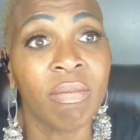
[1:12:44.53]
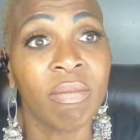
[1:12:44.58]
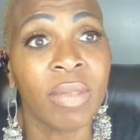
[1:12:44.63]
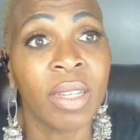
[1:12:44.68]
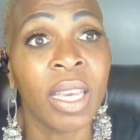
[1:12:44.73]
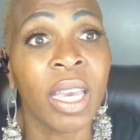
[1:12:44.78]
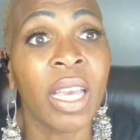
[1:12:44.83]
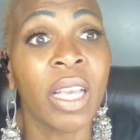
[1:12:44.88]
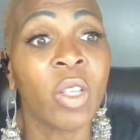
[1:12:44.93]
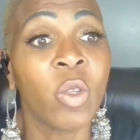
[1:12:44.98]

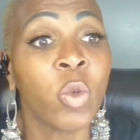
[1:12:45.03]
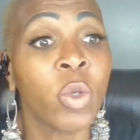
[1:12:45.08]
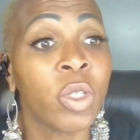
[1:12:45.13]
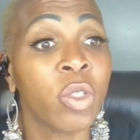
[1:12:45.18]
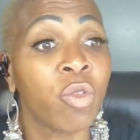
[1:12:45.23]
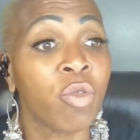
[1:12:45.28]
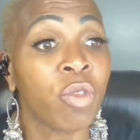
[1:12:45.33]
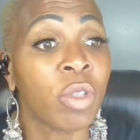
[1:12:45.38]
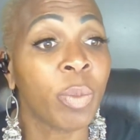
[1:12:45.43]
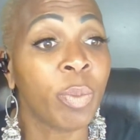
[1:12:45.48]
case
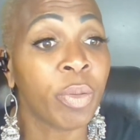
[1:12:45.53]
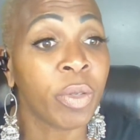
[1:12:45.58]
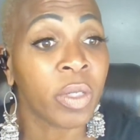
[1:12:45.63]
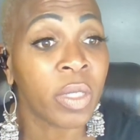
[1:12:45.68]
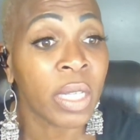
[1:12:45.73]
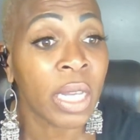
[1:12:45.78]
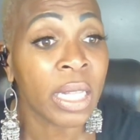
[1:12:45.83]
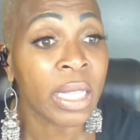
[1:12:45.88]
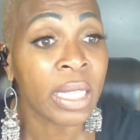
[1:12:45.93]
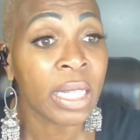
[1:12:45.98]
was
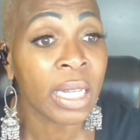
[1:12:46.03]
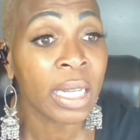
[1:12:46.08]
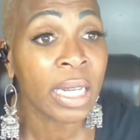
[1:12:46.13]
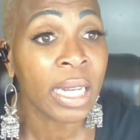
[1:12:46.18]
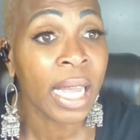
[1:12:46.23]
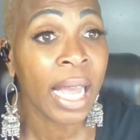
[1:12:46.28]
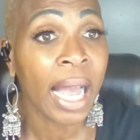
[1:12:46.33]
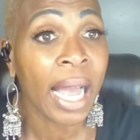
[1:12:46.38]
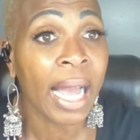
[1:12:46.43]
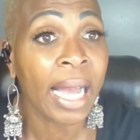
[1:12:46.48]

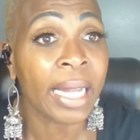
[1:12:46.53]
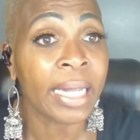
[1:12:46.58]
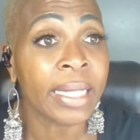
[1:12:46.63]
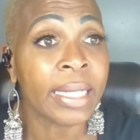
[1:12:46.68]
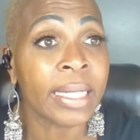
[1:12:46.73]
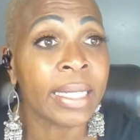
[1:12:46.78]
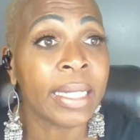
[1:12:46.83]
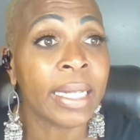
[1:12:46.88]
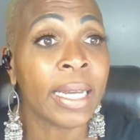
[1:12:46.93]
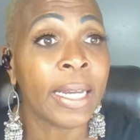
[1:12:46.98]
represented,
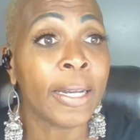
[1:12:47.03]
and